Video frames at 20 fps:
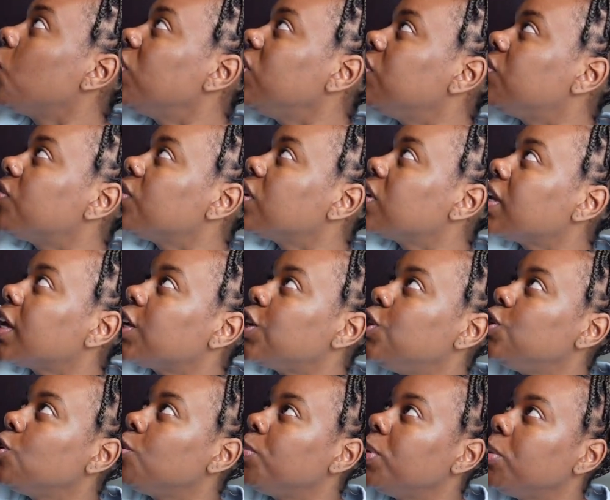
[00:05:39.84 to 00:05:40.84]
we feel like
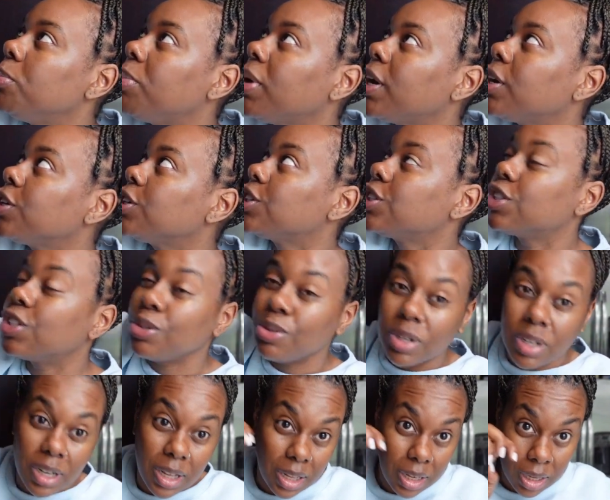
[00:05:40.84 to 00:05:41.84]
you'll be better
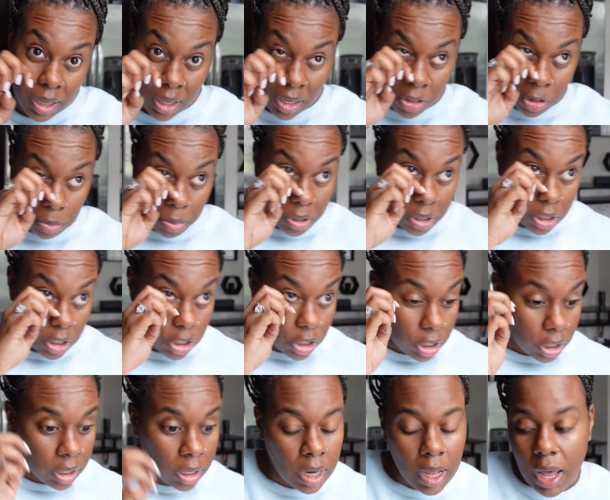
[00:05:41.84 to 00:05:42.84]
suited at another
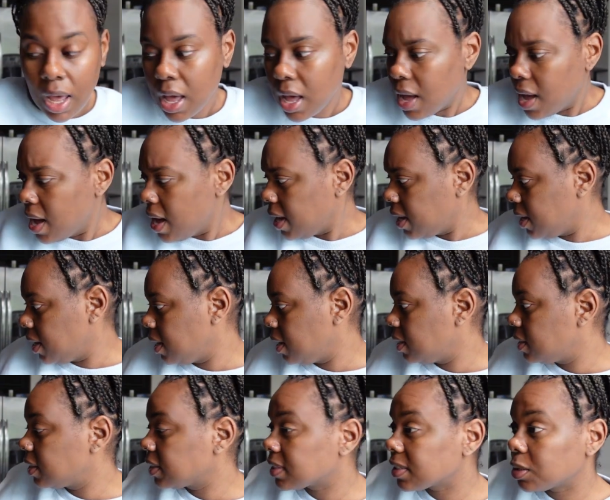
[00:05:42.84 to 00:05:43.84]
position.
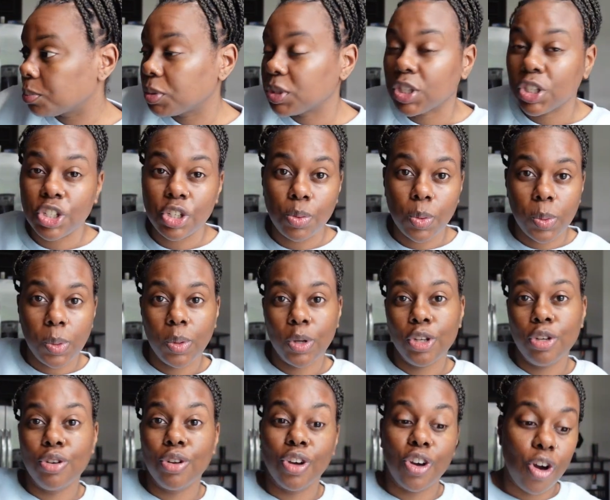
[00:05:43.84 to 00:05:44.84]
And this is the position we want
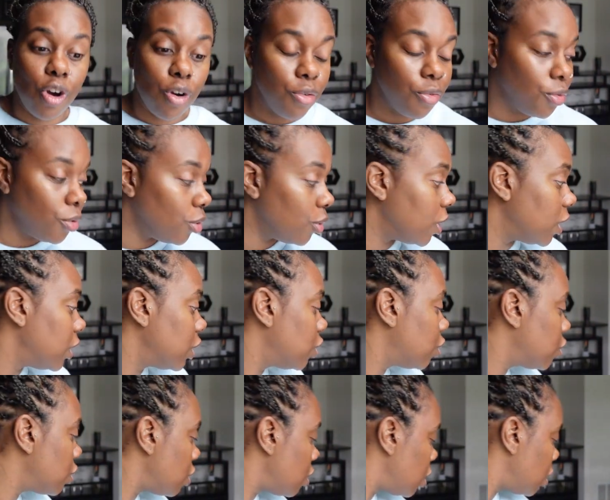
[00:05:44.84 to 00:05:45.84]
you to go for.
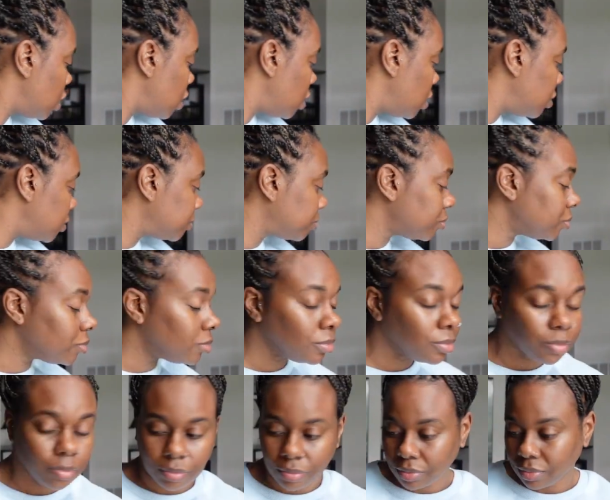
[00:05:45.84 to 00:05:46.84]
Girl,
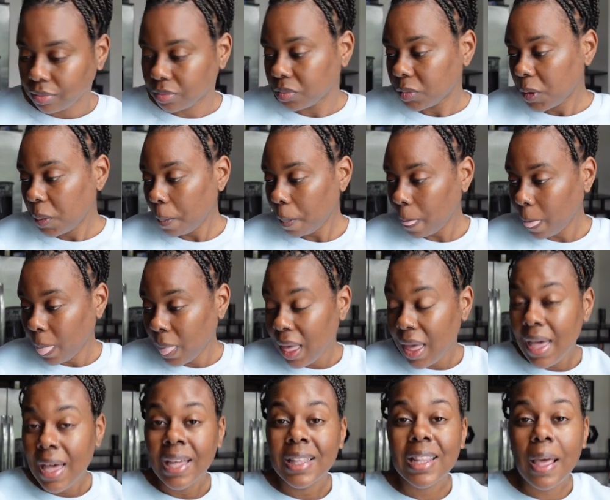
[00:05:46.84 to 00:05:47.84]

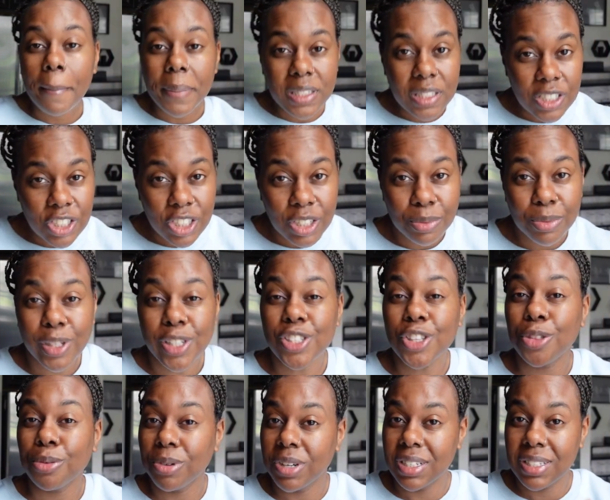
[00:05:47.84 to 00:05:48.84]
that position was
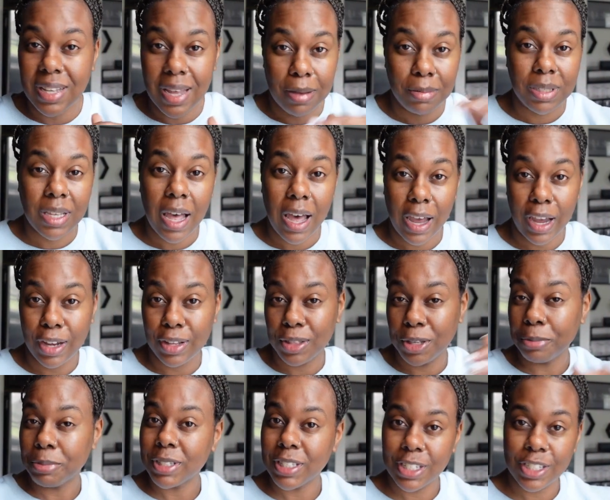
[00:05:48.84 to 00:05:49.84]
3 times higher than
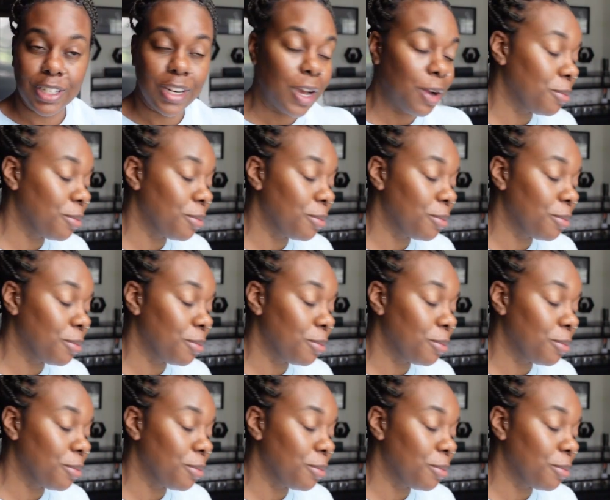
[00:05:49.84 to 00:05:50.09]
the position I